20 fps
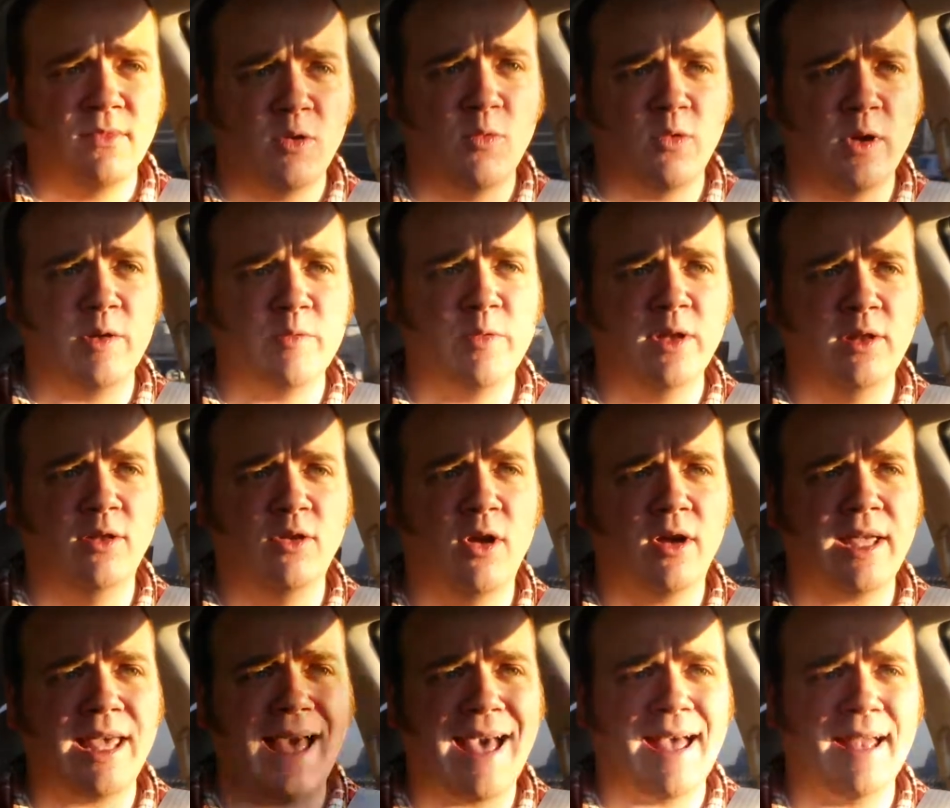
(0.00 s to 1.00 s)
when we
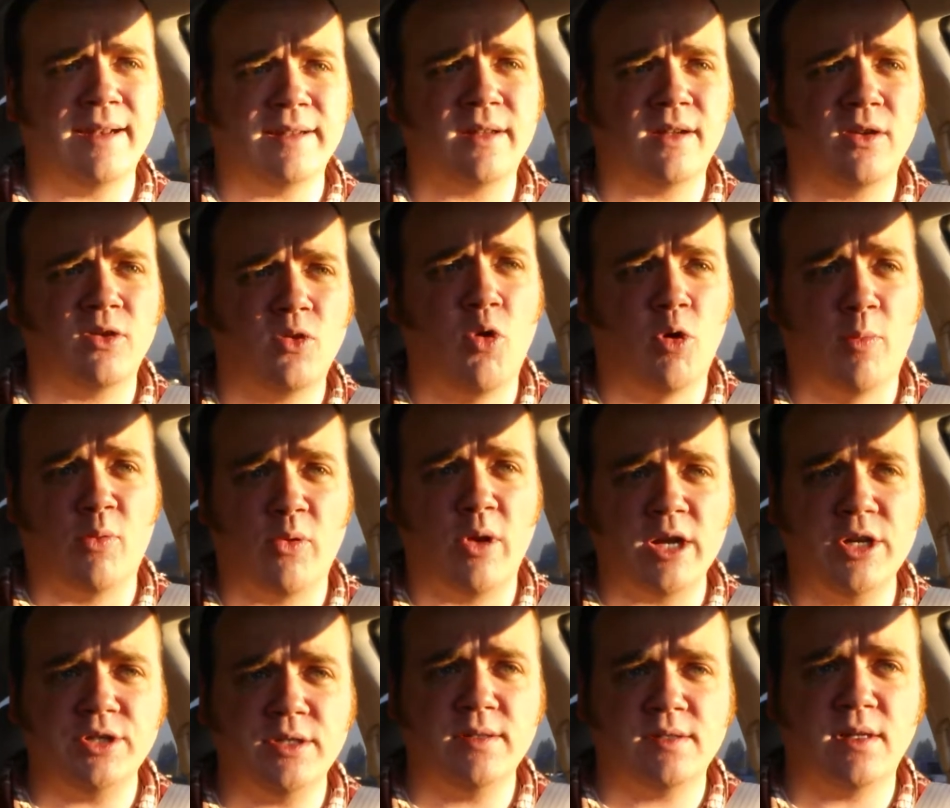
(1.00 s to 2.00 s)
look at
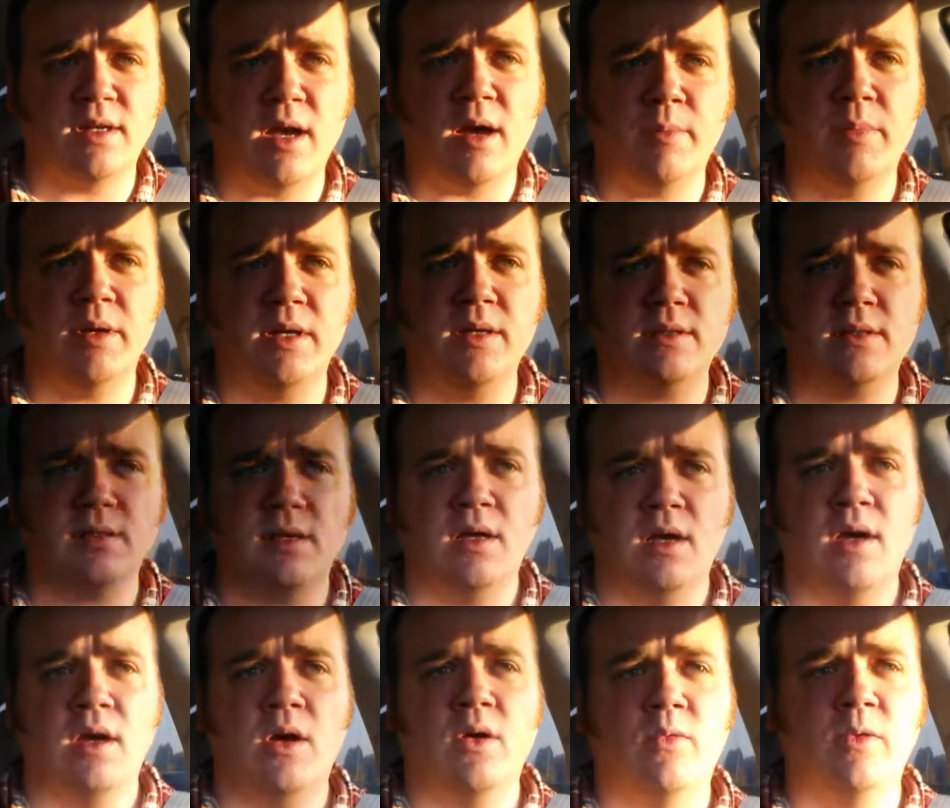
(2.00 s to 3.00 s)
corporations and companies,
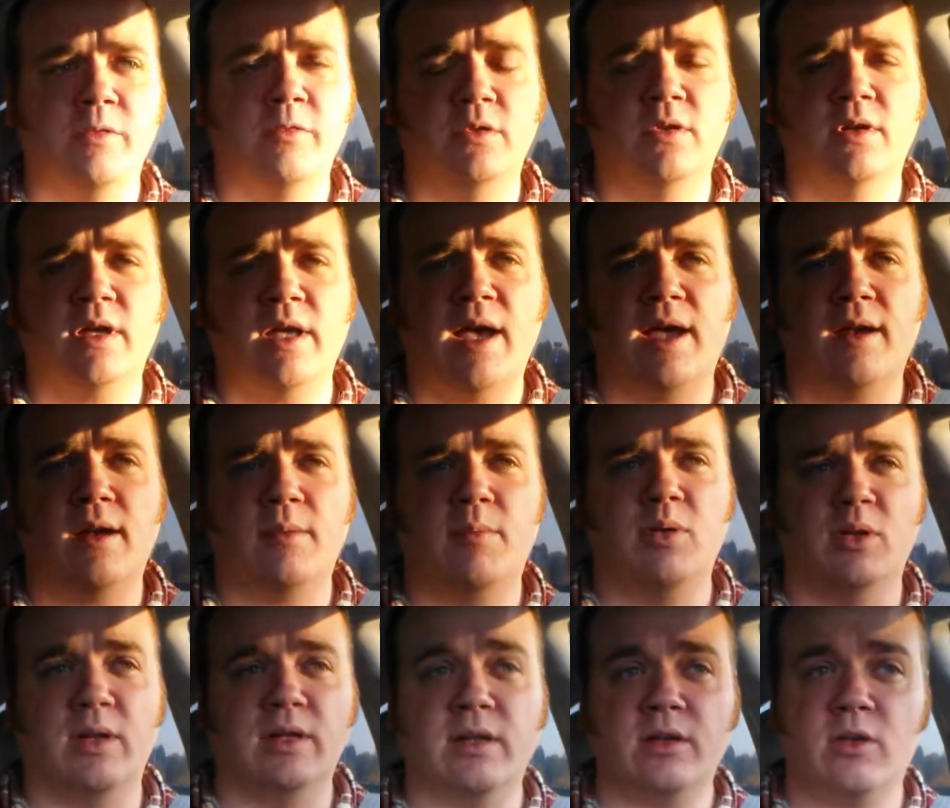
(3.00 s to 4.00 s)
when we look at
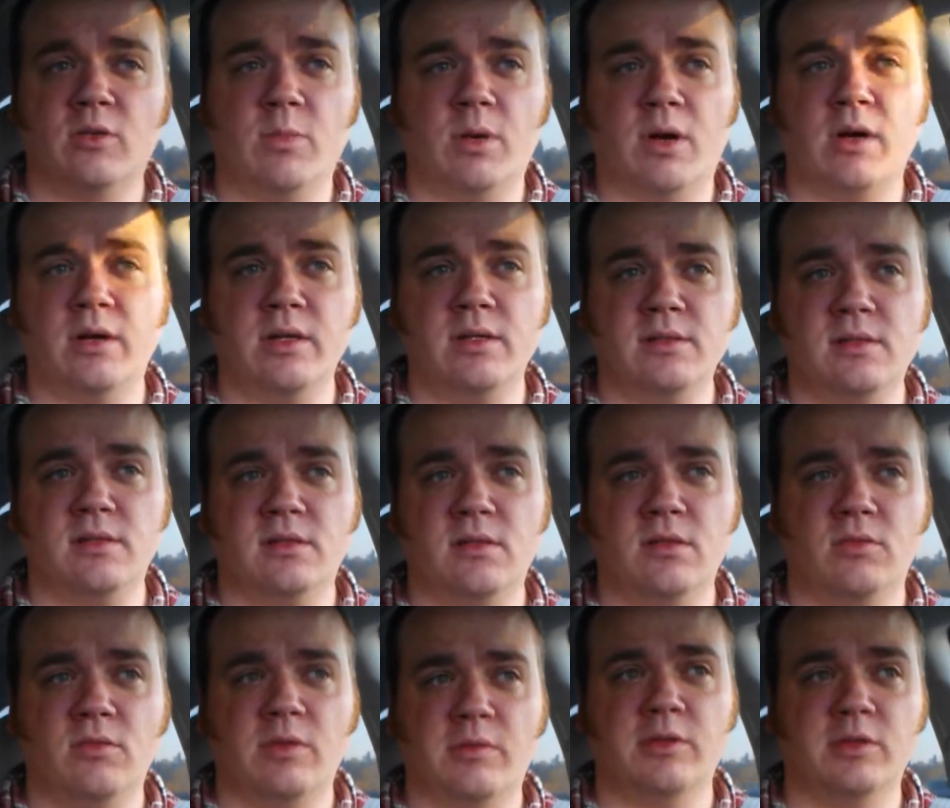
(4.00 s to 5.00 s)
political parties,
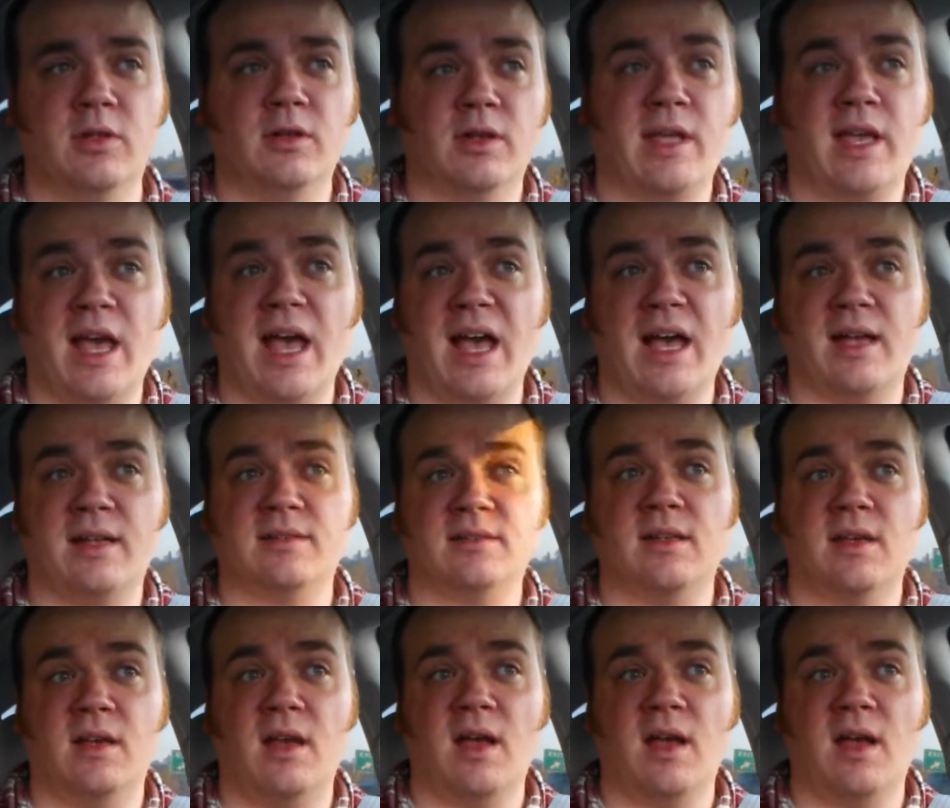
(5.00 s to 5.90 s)
when we look at